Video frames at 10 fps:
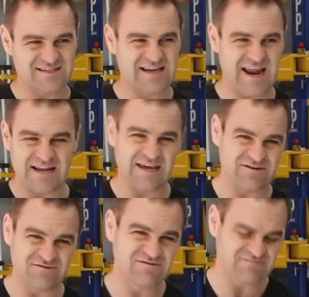sanding it
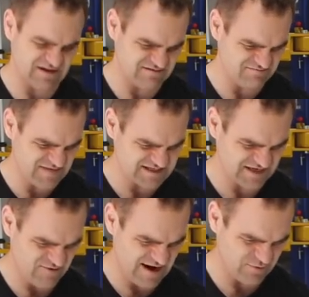and
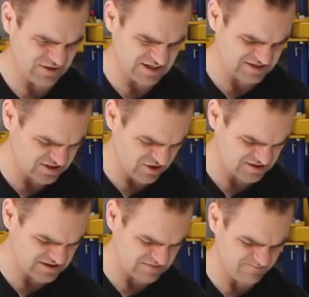messing around with it, it's
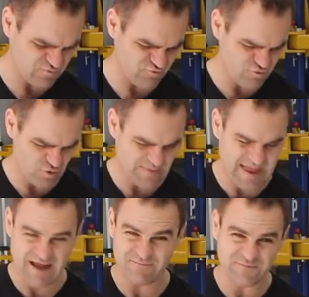going to ruin
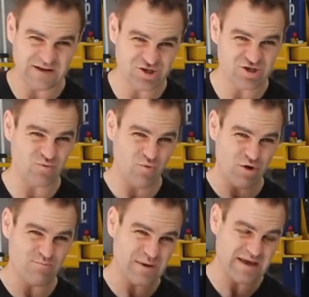that finish and it
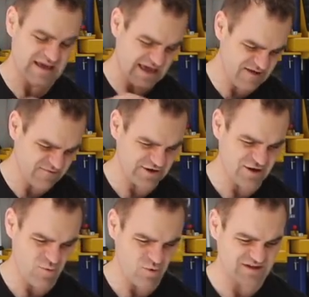won't be even, and
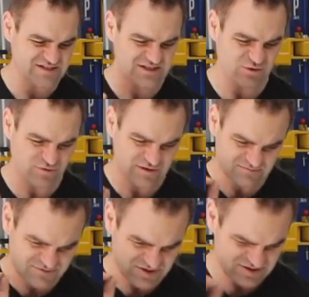I want this to look
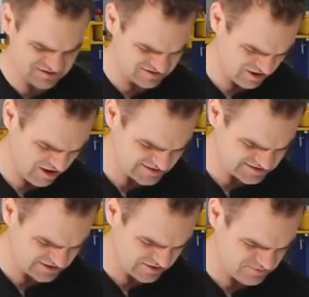just nice.
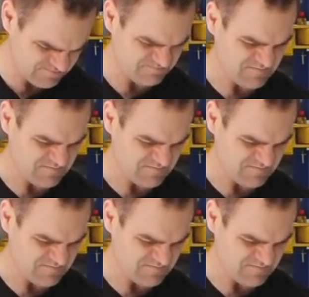So